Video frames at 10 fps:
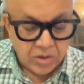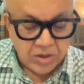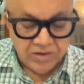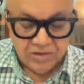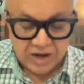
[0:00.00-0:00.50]

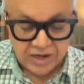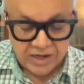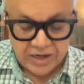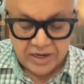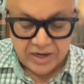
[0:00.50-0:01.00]
is
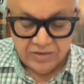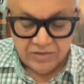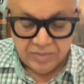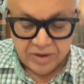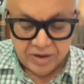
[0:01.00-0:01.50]
90
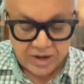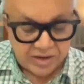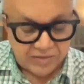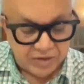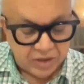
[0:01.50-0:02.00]
days from the
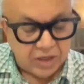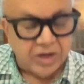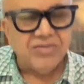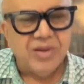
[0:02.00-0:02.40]
date of a decree.